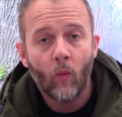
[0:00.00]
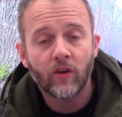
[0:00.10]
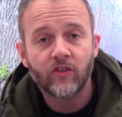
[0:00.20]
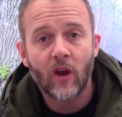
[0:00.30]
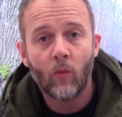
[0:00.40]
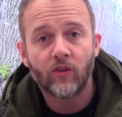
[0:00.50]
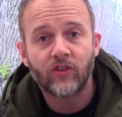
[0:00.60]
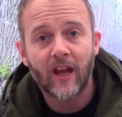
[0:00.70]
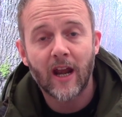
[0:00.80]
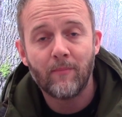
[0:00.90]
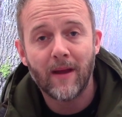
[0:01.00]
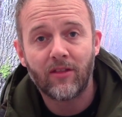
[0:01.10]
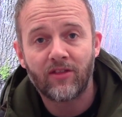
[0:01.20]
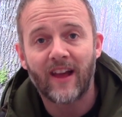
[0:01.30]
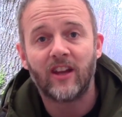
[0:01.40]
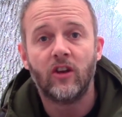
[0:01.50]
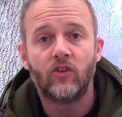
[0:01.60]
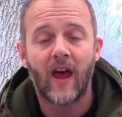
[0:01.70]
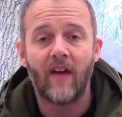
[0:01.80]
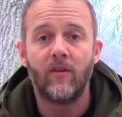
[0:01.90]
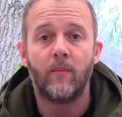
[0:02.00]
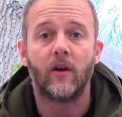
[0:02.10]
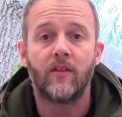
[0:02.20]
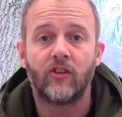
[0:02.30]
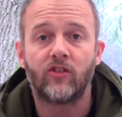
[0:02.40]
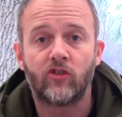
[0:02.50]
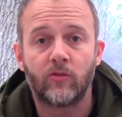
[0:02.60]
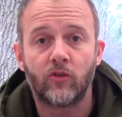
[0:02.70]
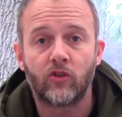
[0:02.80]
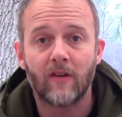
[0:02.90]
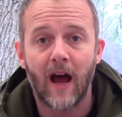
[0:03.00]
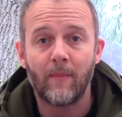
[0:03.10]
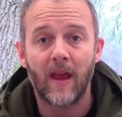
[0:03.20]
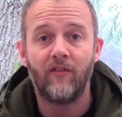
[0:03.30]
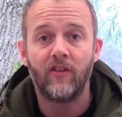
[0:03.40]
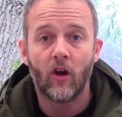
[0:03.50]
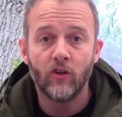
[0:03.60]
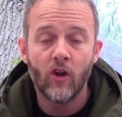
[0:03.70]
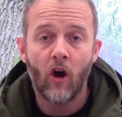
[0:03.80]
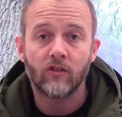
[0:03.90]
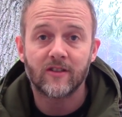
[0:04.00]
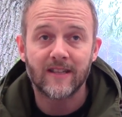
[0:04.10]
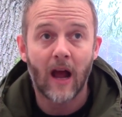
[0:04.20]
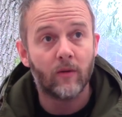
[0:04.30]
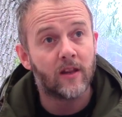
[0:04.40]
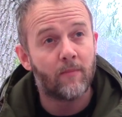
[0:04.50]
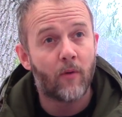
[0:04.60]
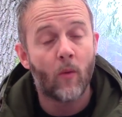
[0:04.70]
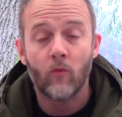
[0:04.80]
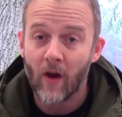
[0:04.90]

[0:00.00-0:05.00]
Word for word: want to say once again a big thank you to everybody that's subscribed. If you're not, down in the bottom